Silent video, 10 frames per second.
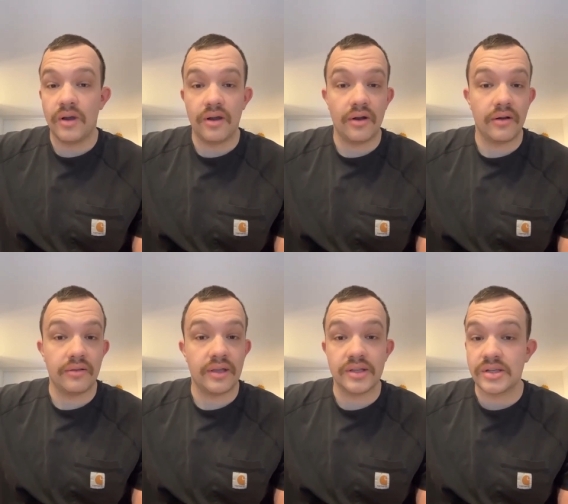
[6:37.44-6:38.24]
where
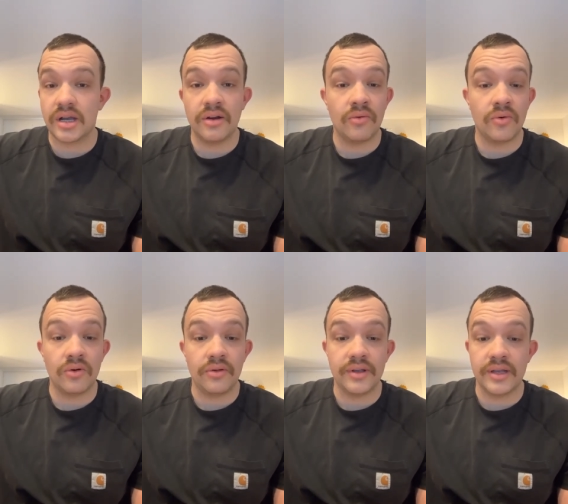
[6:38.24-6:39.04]
the entire
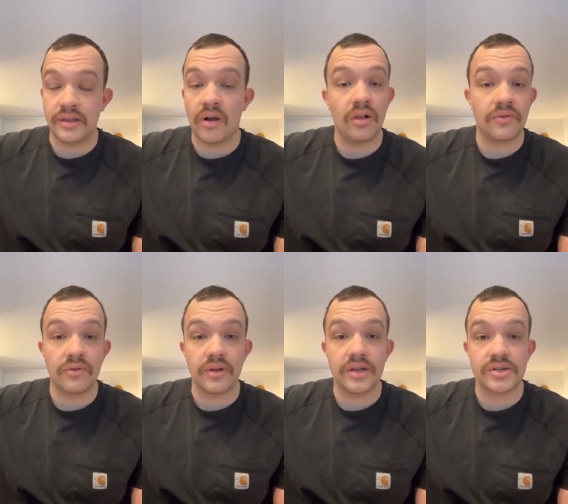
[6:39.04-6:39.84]
world, all of
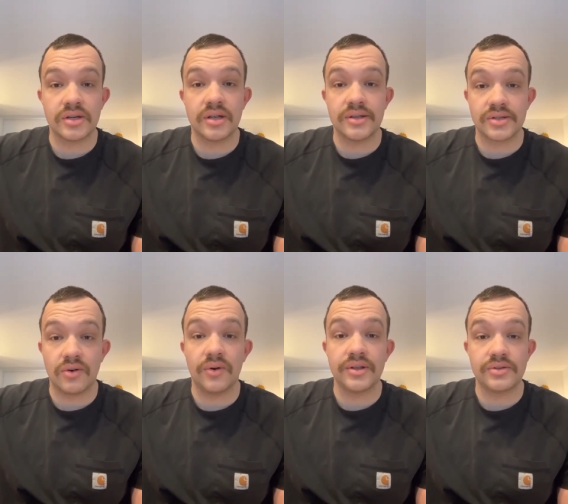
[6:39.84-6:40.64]
creation, is
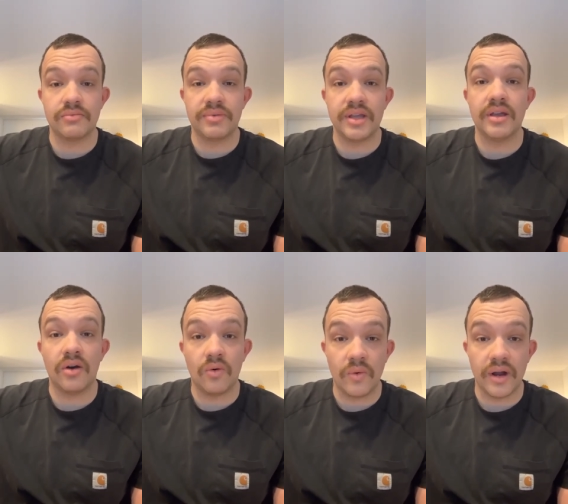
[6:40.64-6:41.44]
going to be
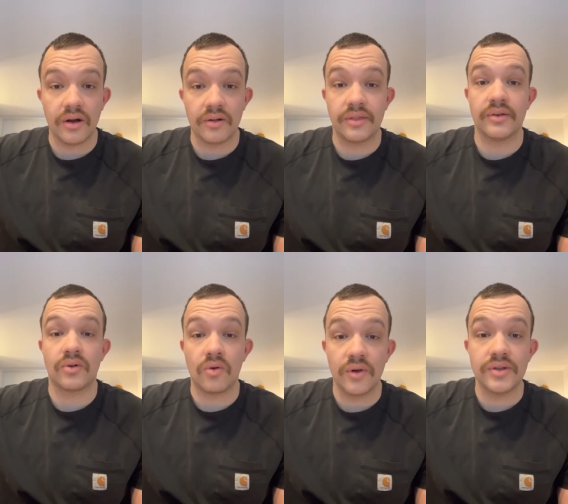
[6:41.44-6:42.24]
aware. They're
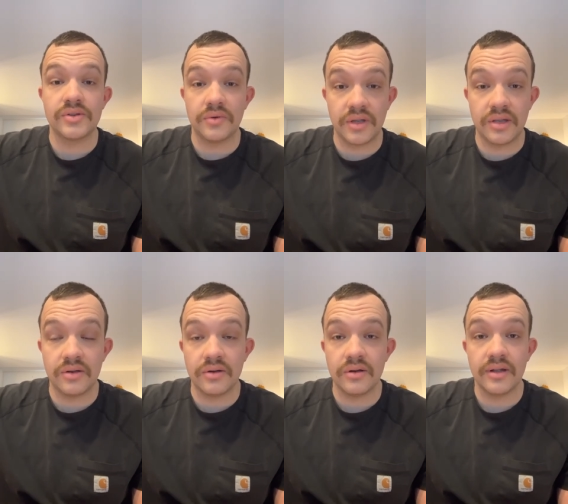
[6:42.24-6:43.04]
going to
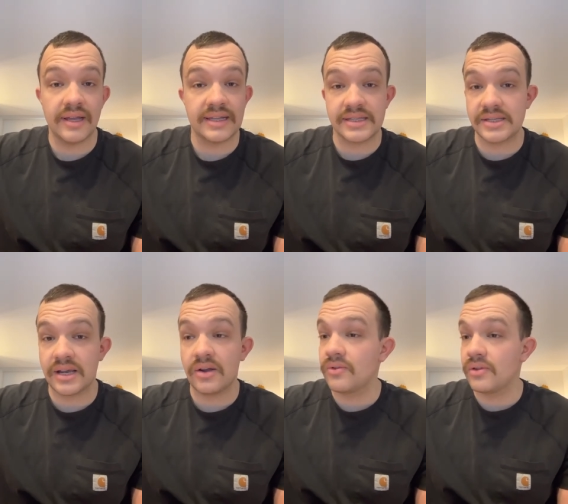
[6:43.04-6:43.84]
hear its
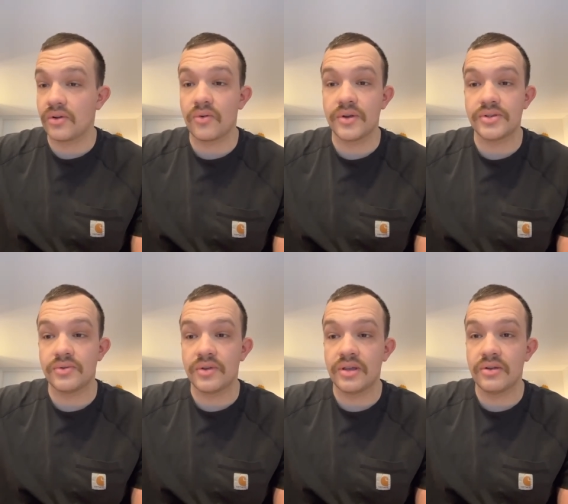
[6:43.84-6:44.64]
sound. They're going
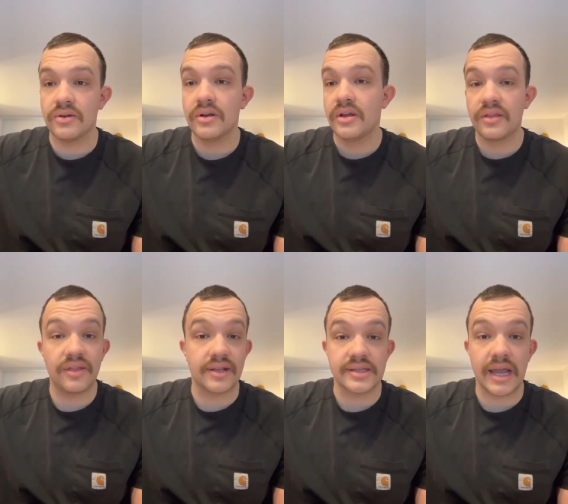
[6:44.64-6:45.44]
to hear
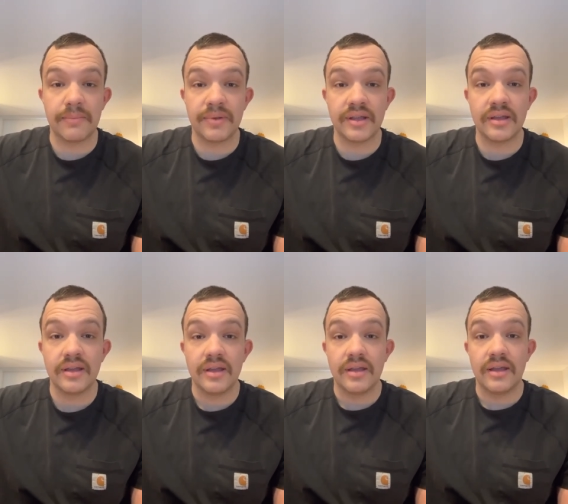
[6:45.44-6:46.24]
things happening.
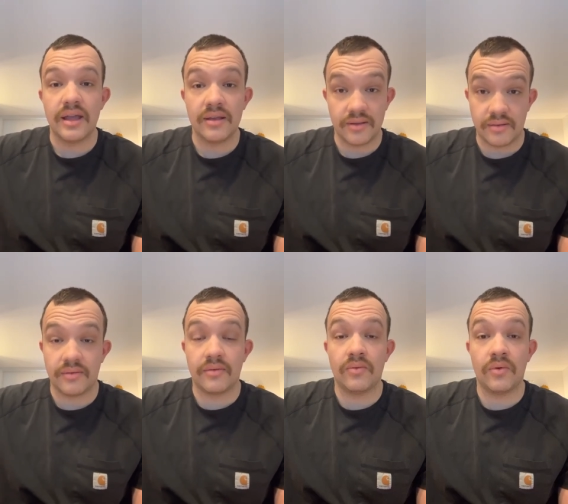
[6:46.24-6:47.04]
And
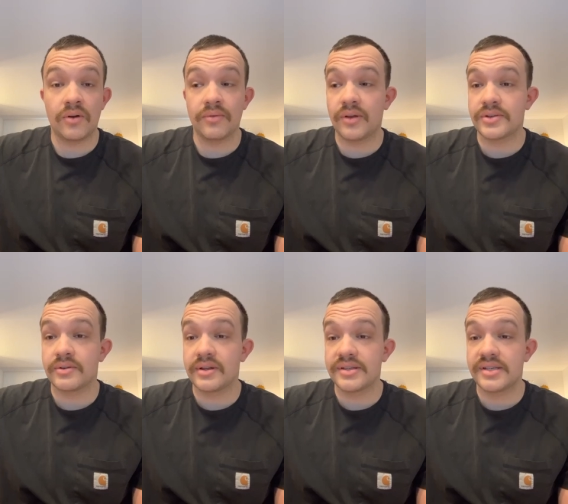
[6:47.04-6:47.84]
what are we
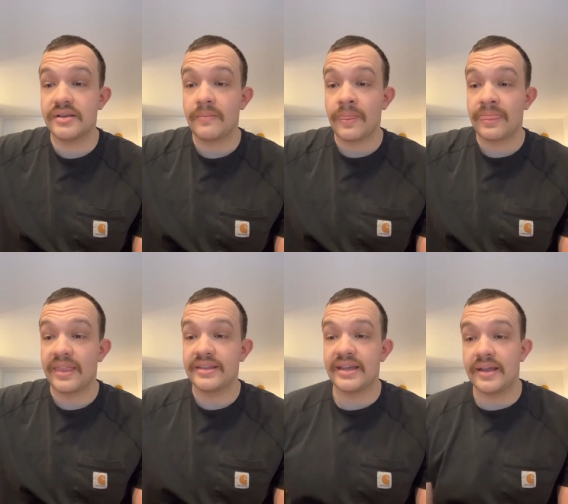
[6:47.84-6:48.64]
also going to see?
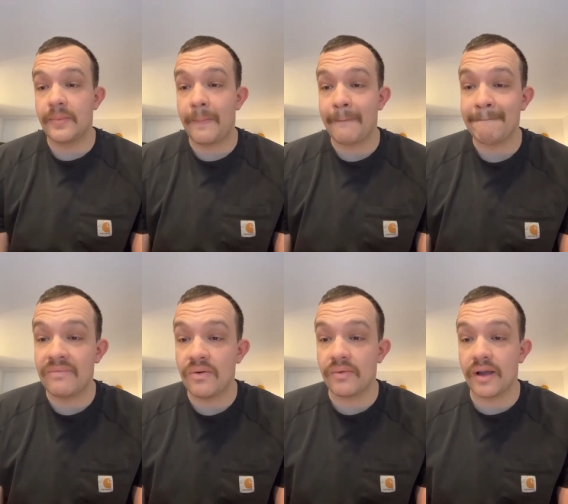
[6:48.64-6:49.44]
The dead
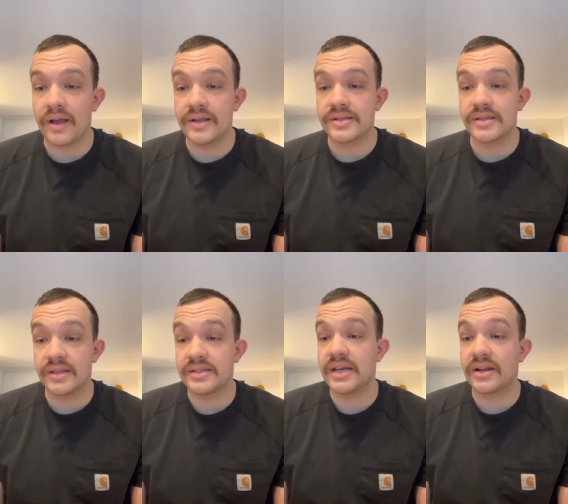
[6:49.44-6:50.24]
will rise.
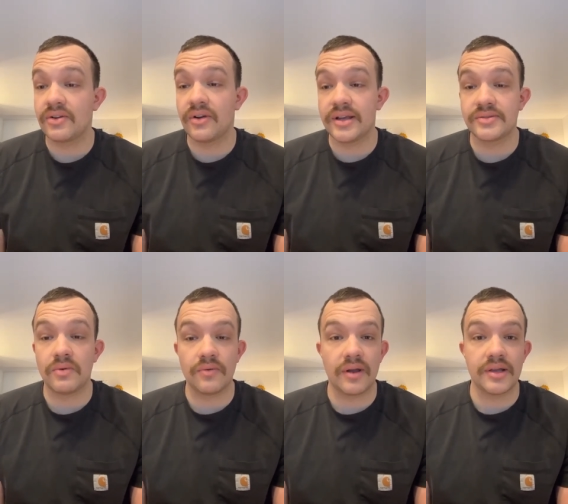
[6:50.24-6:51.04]
The dead in Christ
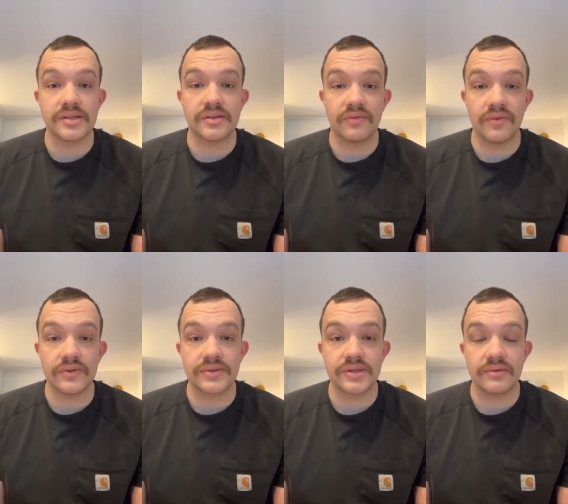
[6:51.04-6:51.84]
will rise
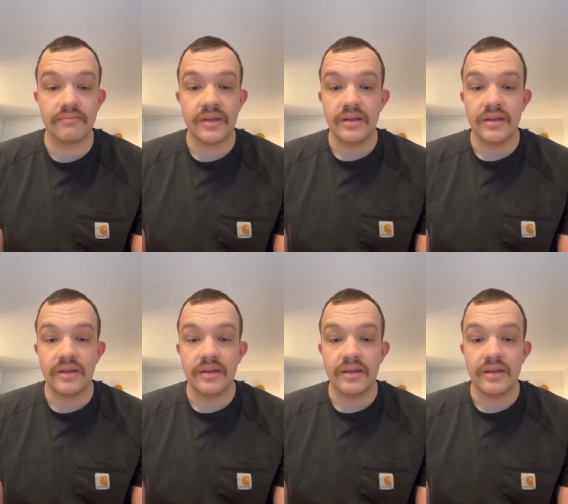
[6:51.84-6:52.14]
first.